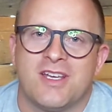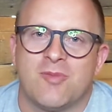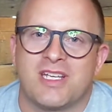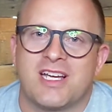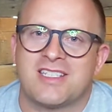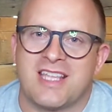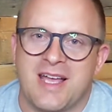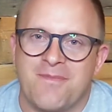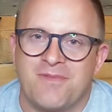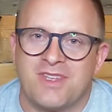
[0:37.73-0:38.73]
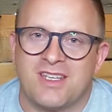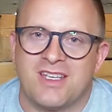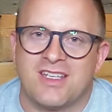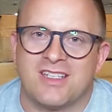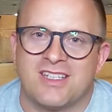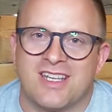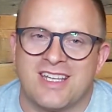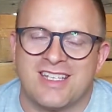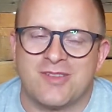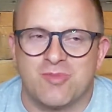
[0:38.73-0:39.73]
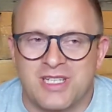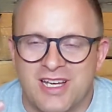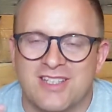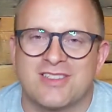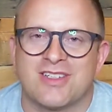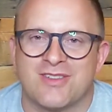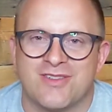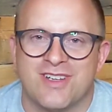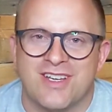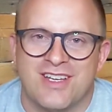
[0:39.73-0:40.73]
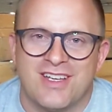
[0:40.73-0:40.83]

because of that, and because of